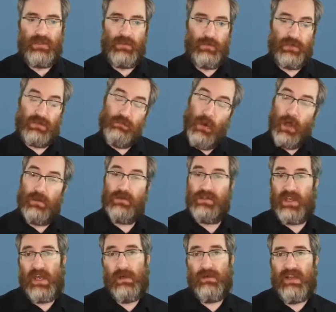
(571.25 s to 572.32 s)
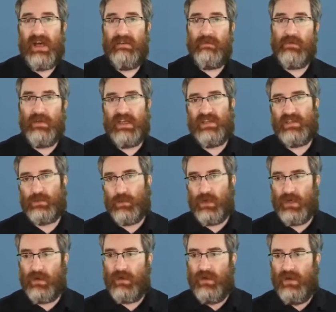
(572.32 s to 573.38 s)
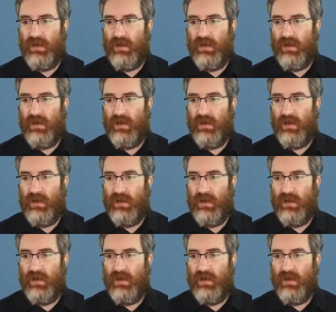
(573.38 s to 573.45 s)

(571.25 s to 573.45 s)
So smaller scale live events where